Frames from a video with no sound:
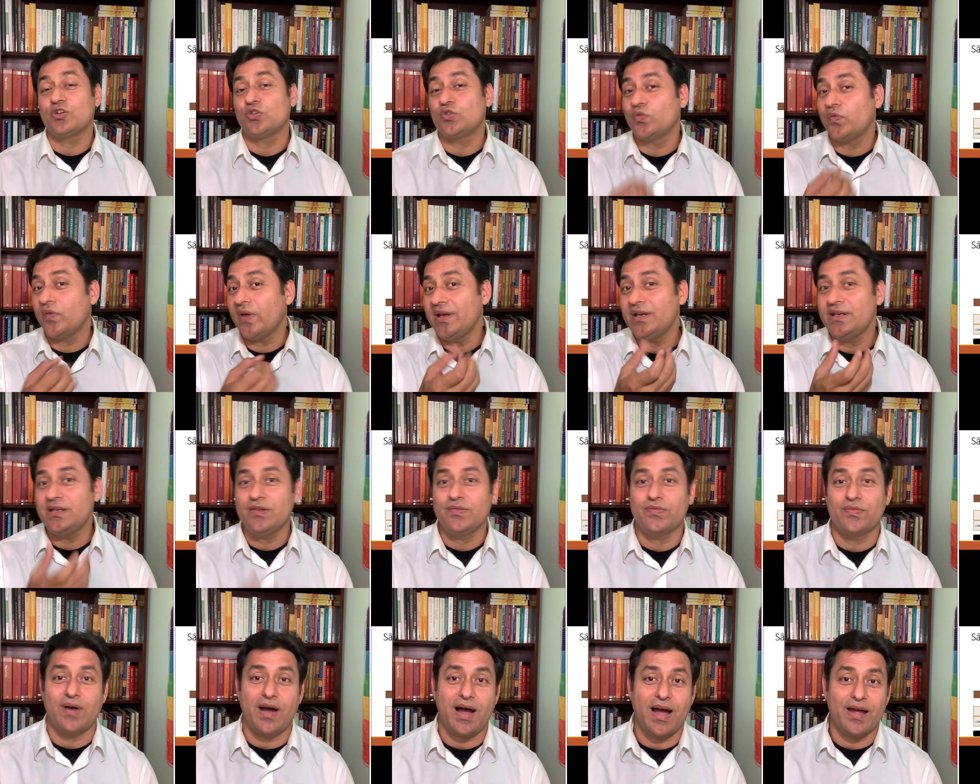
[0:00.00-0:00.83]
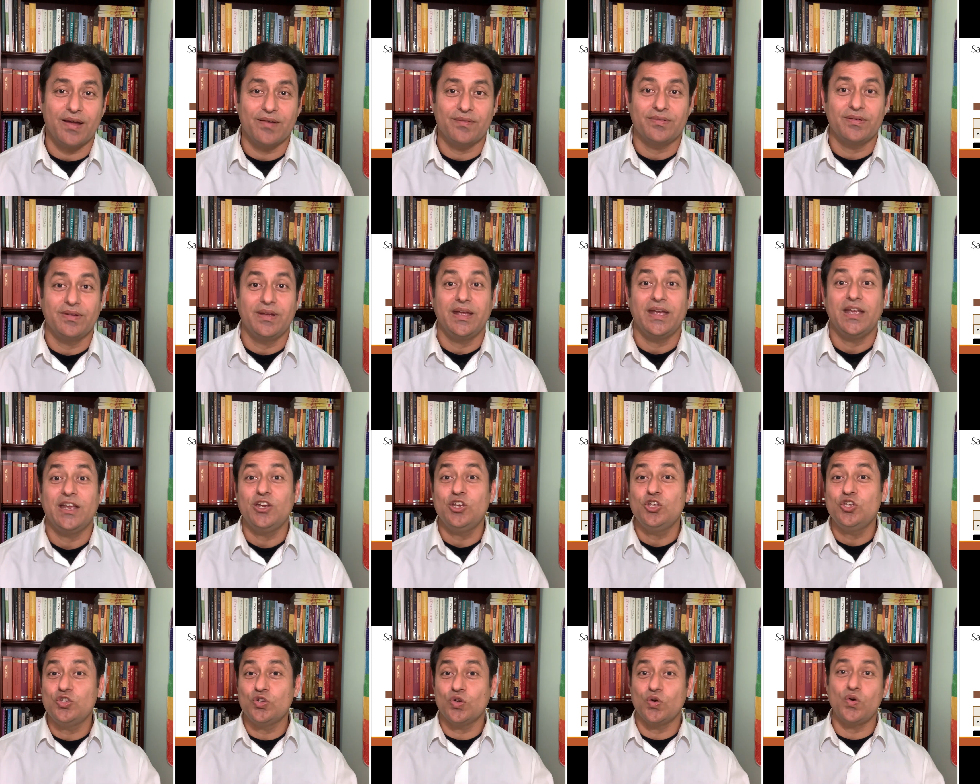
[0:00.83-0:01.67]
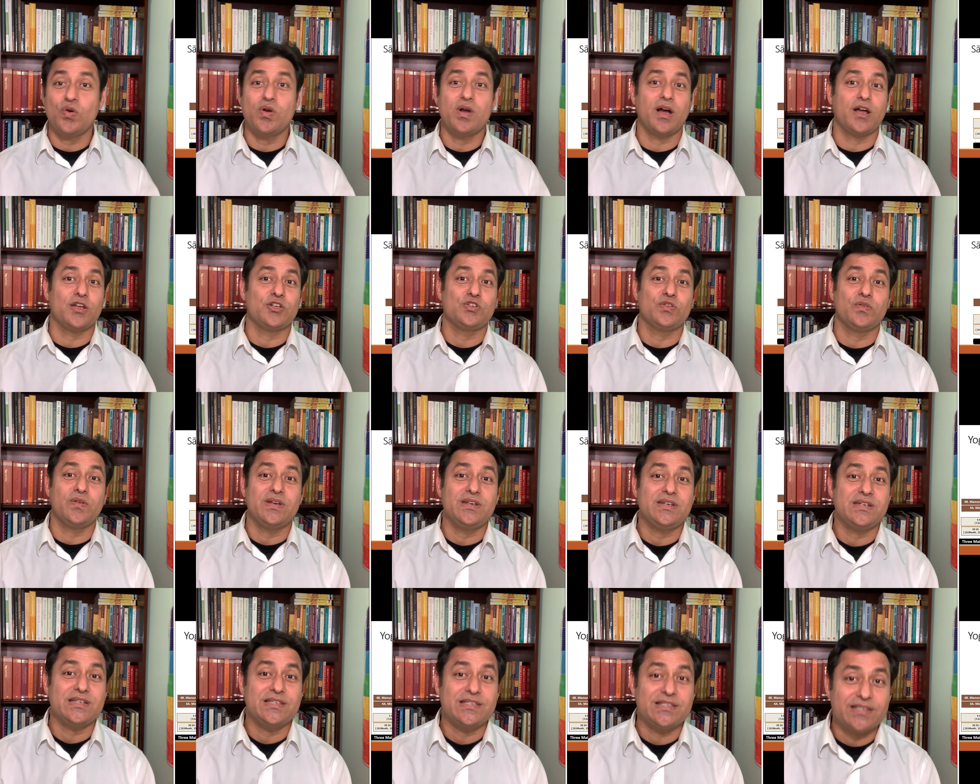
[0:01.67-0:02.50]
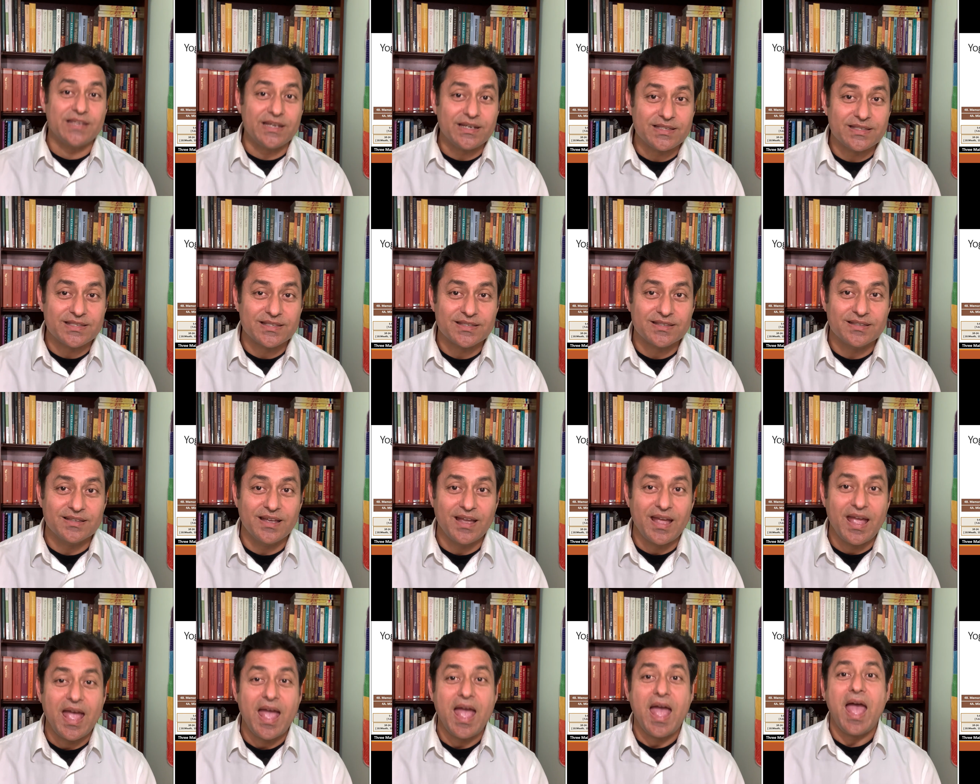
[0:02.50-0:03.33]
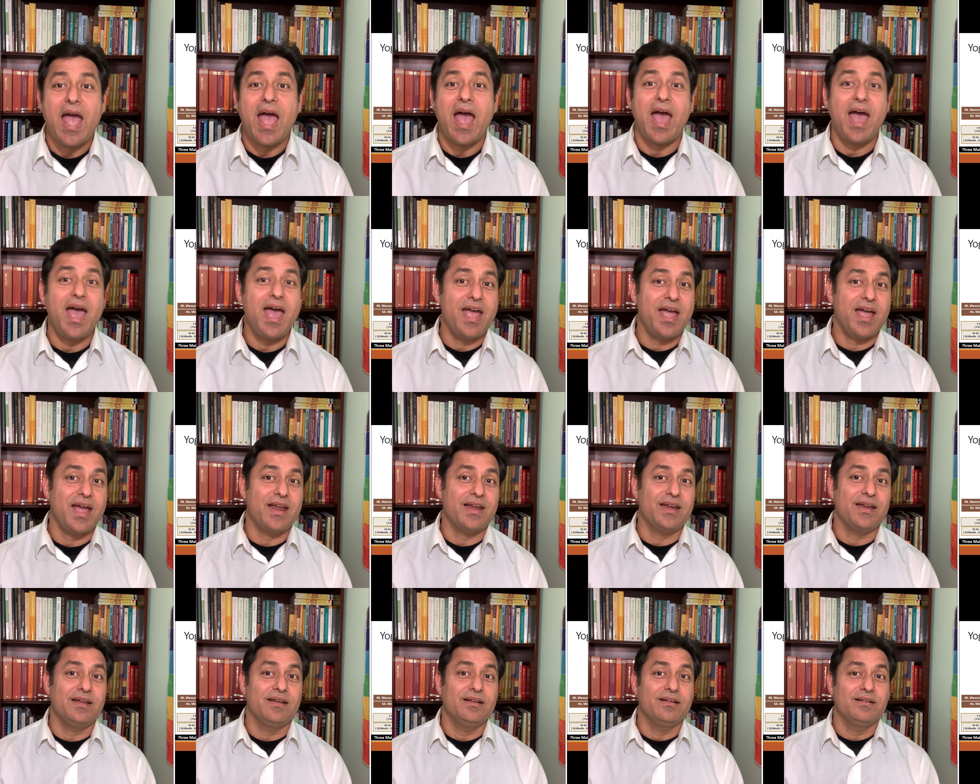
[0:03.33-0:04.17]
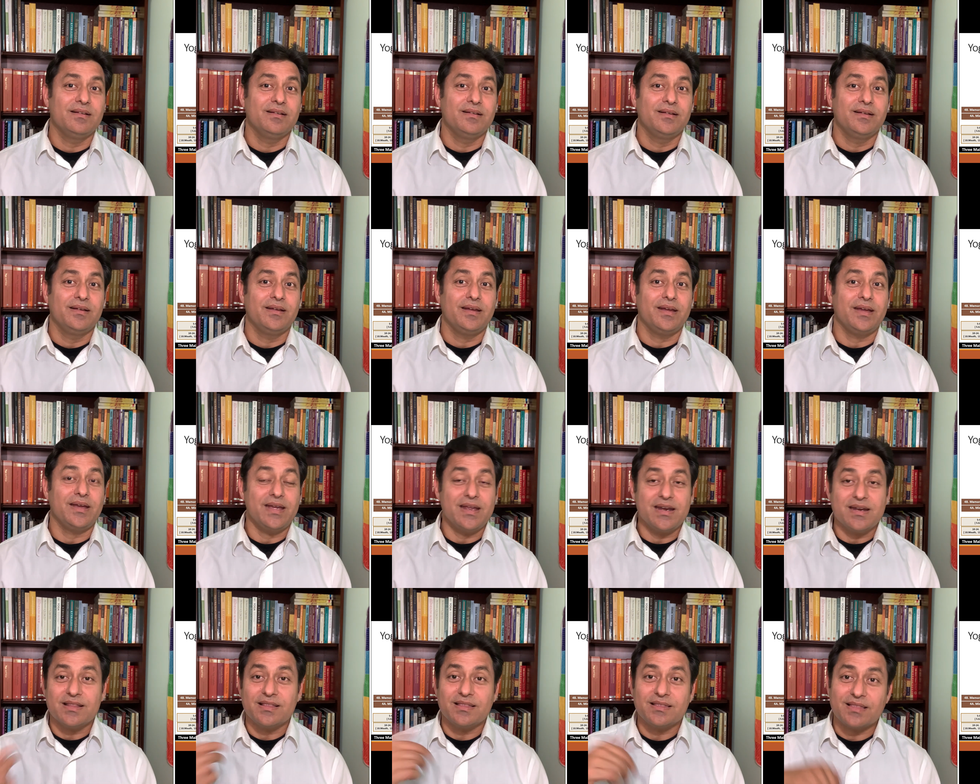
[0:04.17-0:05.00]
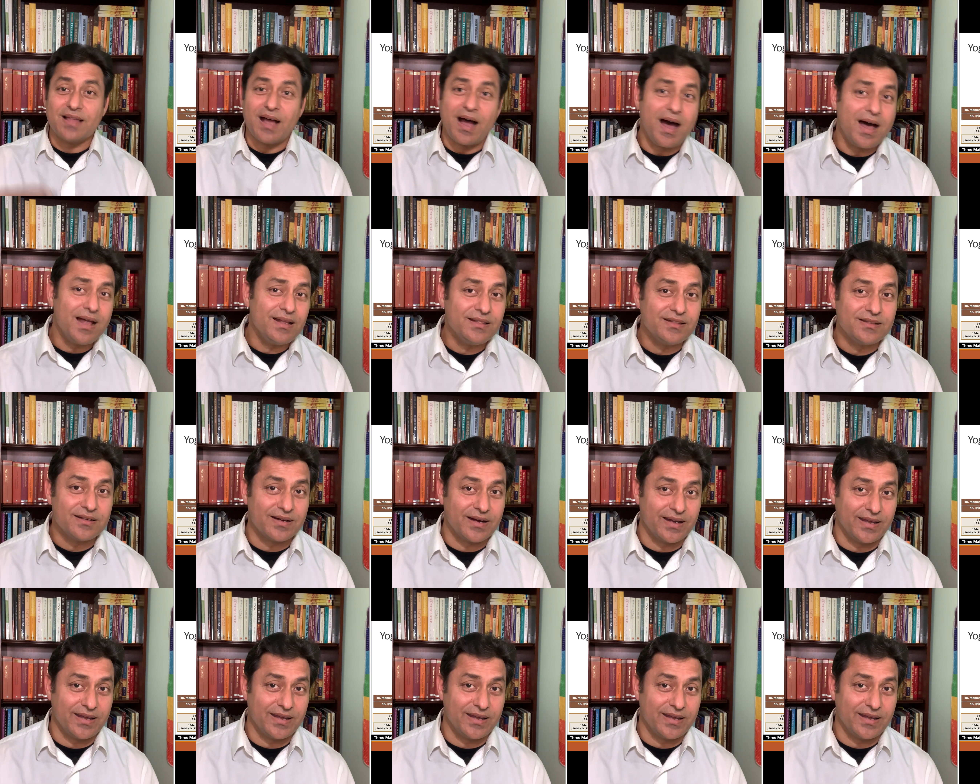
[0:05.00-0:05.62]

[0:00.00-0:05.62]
25, in Yoga, 26, and in Tantra